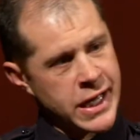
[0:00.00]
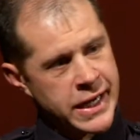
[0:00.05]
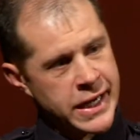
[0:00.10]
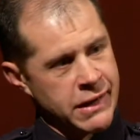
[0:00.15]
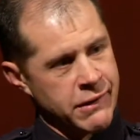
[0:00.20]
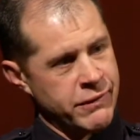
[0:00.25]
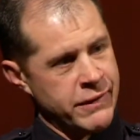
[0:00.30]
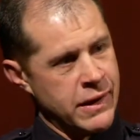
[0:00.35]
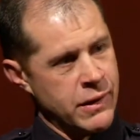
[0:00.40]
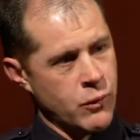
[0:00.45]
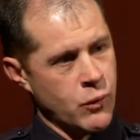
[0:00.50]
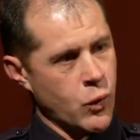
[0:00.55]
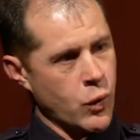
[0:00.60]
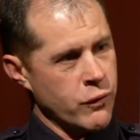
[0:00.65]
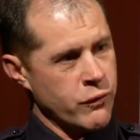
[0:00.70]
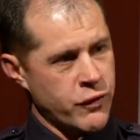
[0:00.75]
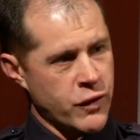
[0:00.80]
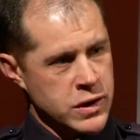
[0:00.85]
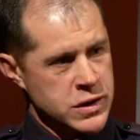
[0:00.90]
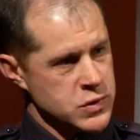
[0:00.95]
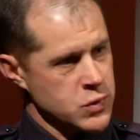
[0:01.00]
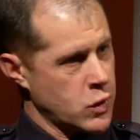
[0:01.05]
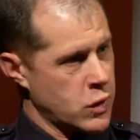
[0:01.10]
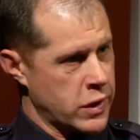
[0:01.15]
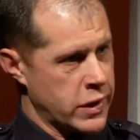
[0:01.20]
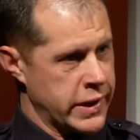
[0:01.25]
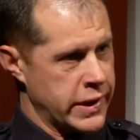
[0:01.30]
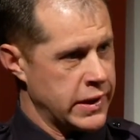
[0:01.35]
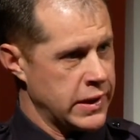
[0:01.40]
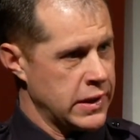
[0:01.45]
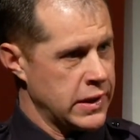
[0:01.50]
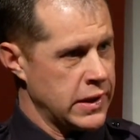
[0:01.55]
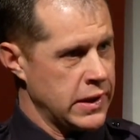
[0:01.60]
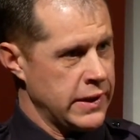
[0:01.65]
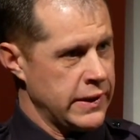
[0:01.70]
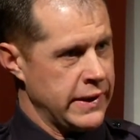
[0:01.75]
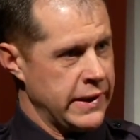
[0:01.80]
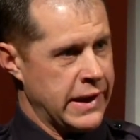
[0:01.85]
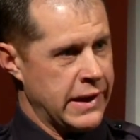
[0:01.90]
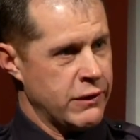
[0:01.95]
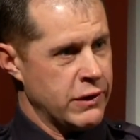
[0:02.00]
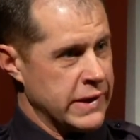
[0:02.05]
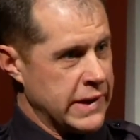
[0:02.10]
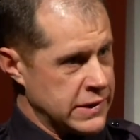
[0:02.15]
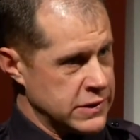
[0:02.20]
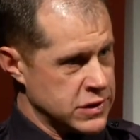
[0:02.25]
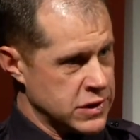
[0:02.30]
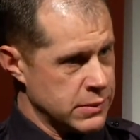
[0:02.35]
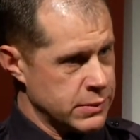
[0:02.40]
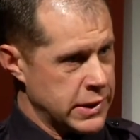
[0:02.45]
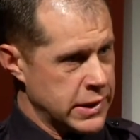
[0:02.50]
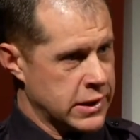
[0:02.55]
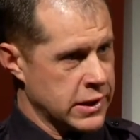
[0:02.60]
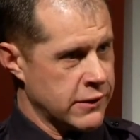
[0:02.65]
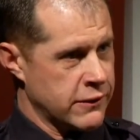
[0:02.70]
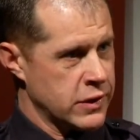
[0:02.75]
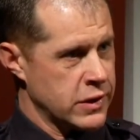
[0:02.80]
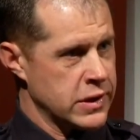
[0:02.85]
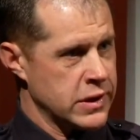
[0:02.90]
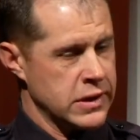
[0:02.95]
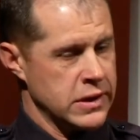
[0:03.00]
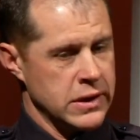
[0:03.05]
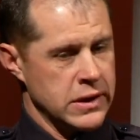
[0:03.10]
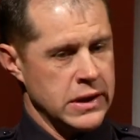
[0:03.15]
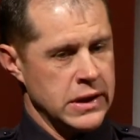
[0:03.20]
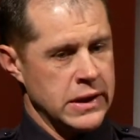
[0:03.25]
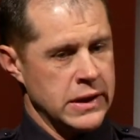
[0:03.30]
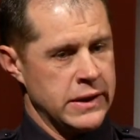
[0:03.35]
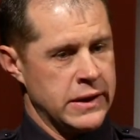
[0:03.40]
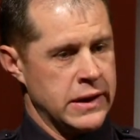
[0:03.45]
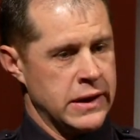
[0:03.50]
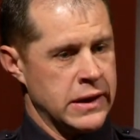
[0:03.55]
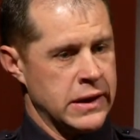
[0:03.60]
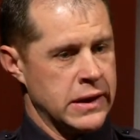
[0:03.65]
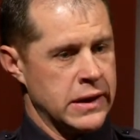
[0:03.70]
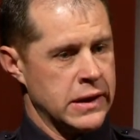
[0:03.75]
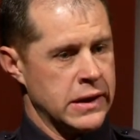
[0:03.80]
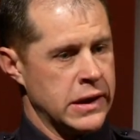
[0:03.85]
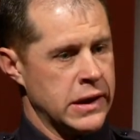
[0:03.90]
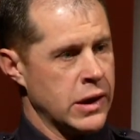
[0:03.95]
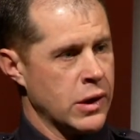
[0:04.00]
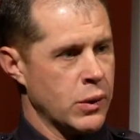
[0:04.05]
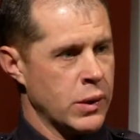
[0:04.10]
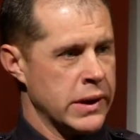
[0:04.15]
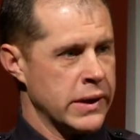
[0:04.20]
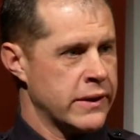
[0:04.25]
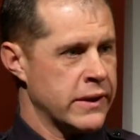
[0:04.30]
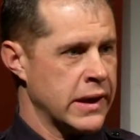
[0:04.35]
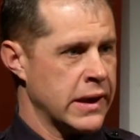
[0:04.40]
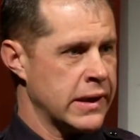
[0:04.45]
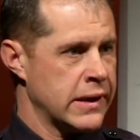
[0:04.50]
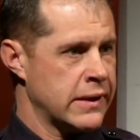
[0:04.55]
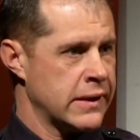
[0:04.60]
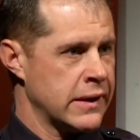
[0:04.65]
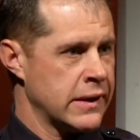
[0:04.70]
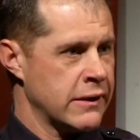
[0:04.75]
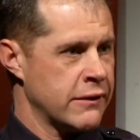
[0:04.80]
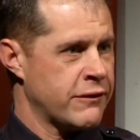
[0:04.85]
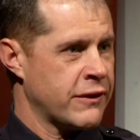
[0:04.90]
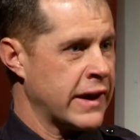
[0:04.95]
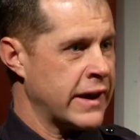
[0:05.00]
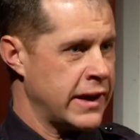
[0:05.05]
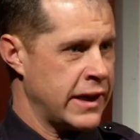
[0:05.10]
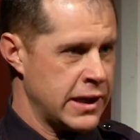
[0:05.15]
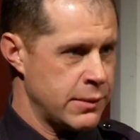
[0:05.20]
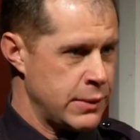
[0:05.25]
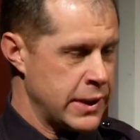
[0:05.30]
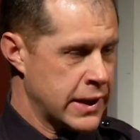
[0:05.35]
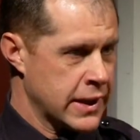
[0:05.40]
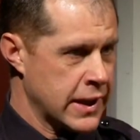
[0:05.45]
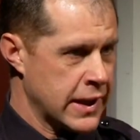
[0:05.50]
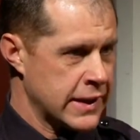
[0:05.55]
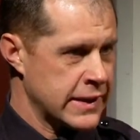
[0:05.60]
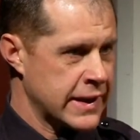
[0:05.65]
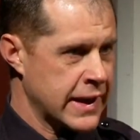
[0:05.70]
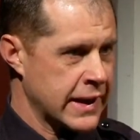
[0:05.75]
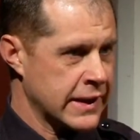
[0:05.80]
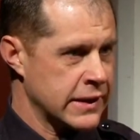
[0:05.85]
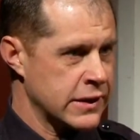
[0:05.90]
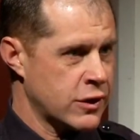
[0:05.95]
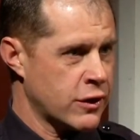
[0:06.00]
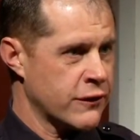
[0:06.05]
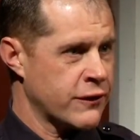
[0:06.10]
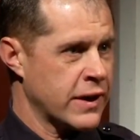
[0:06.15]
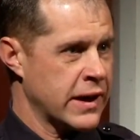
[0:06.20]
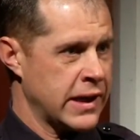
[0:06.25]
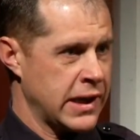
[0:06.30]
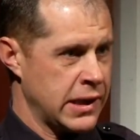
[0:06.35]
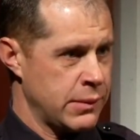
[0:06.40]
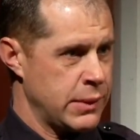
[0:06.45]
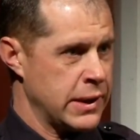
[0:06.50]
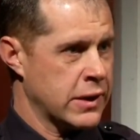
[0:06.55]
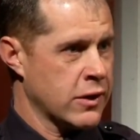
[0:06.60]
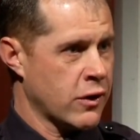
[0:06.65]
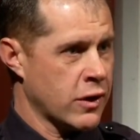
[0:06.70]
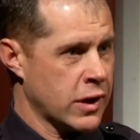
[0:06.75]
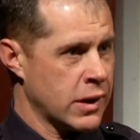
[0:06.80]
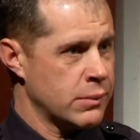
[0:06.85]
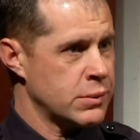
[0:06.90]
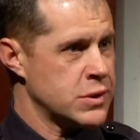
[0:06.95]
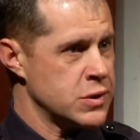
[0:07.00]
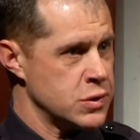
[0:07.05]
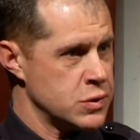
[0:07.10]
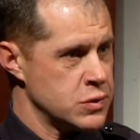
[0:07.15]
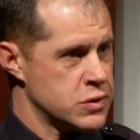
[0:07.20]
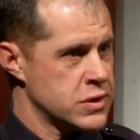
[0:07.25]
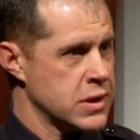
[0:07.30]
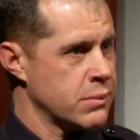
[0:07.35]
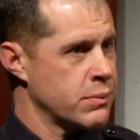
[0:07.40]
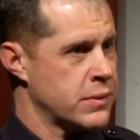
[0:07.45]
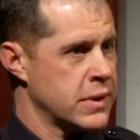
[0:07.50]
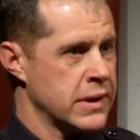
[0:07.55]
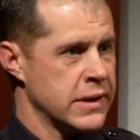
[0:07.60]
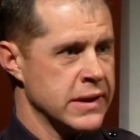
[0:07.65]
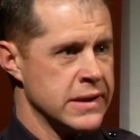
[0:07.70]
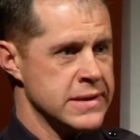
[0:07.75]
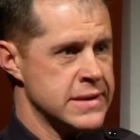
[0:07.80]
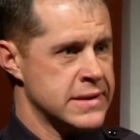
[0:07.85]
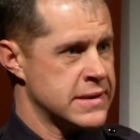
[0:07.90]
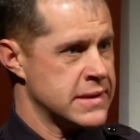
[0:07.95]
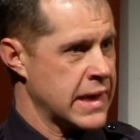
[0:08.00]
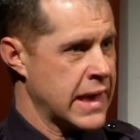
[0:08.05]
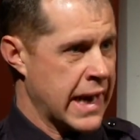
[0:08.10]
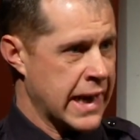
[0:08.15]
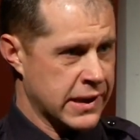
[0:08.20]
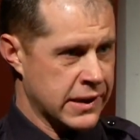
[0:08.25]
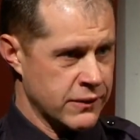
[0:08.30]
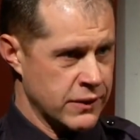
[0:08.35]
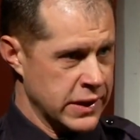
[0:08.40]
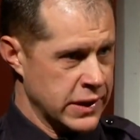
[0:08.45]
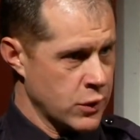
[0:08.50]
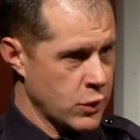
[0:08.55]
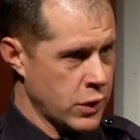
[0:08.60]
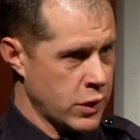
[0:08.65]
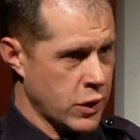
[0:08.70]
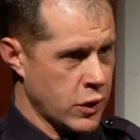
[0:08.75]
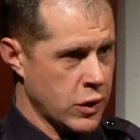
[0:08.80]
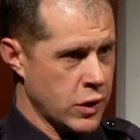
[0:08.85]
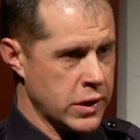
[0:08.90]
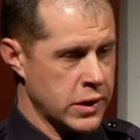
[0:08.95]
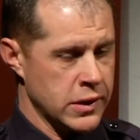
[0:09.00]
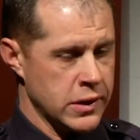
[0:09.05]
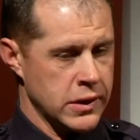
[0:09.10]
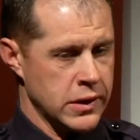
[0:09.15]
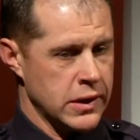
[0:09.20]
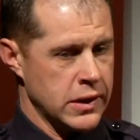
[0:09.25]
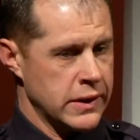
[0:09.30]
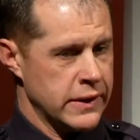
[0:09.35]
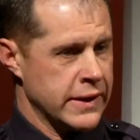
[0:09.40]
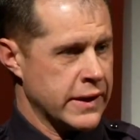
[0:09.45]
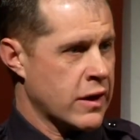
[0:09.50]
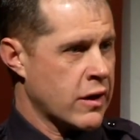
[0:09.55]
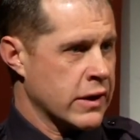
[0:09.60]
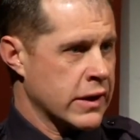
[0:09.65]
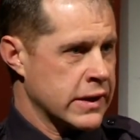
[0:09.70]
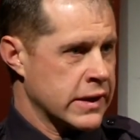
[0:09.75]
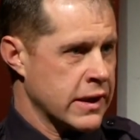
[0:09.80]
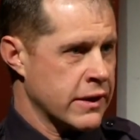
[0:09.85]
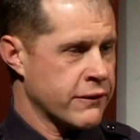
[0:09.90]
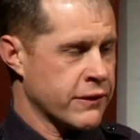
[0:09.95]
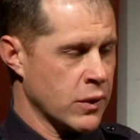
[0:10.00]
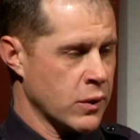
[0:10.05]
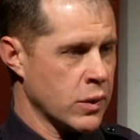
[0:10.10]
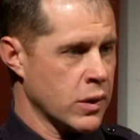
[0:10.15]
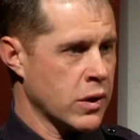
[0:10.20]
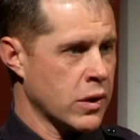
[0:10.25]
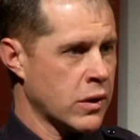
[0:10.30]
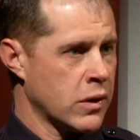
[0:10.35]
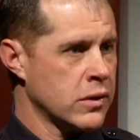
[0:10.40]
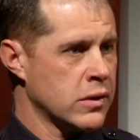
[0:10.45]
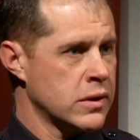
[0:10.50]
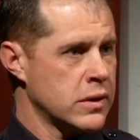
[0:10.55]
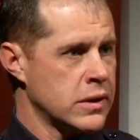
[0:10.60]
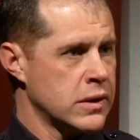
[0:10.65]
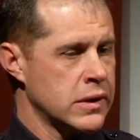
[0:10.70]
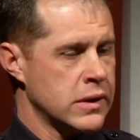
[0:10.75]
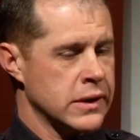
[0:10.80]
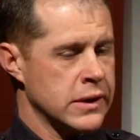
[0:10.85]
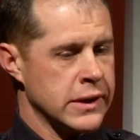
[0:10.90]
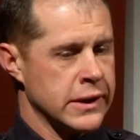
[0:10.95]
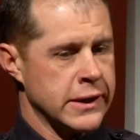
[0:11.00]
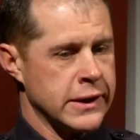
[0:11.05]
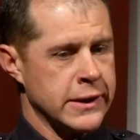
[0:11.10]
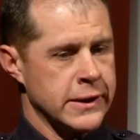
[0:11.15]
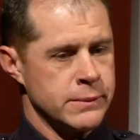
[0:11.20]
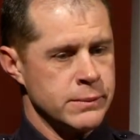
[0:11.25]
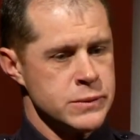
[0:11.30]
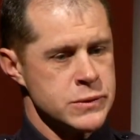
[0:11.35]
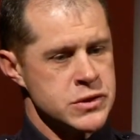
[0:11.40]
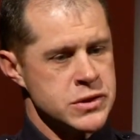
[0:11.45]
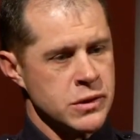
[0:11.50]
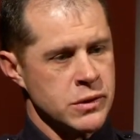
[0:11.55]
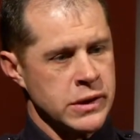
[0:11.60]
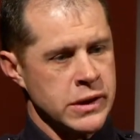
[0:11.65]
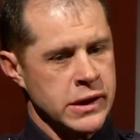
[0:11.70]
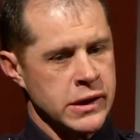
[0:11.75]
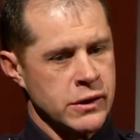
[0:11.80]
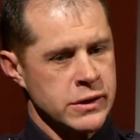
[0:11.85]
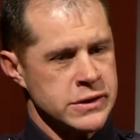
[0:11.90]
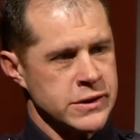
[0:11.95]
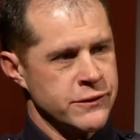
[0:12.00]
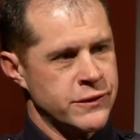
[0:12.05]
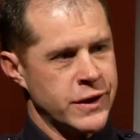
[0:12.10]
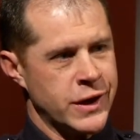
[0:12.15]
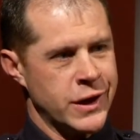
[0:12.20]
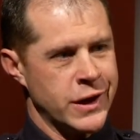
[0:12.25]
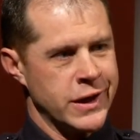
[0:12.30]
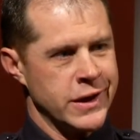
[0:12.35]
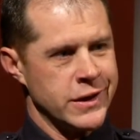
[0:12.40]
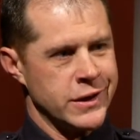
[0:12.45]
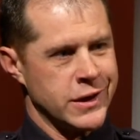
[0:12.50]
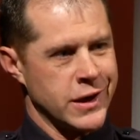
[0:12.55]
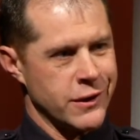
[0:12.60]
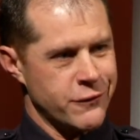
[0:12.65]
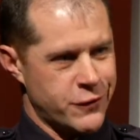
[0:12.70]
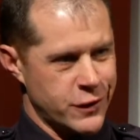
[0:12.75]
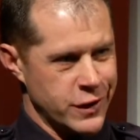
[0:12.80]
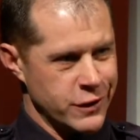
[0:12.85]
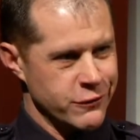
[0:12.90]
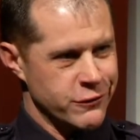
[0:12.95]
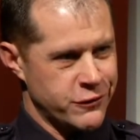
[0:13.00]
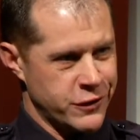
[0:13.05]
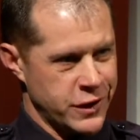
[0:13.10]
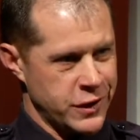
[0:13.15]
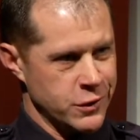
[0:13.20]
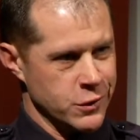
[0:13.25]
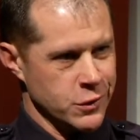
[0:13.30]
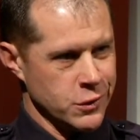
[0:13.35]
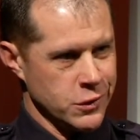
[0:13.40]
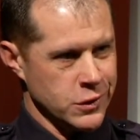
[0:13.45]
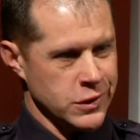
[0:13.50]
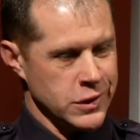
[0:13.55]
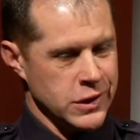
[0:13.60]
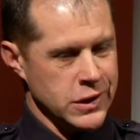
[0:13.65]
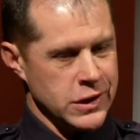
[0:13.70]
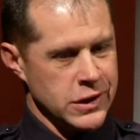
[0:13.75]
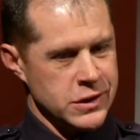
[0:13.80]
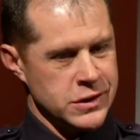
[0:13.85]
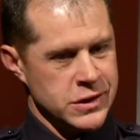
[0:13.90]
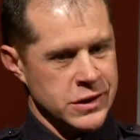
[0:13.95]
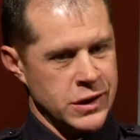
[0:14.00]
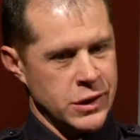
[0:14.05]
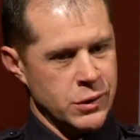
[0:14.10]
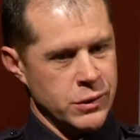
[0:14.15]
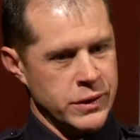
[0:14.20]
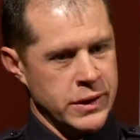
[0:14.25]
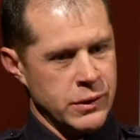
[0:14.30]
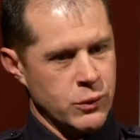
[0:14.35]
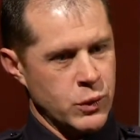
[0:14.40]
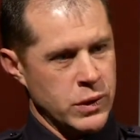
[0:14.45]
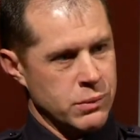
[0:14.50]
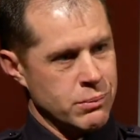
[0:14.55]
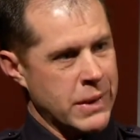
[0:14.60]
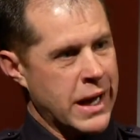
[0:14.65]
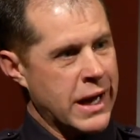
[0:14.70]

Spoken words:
have that first worry that everything's going to be covered, knowing that if I need to be contacted or if I need to be caught up to something that's actively going on, that I'll get that phone call. So it's a very comforting feel to know that with my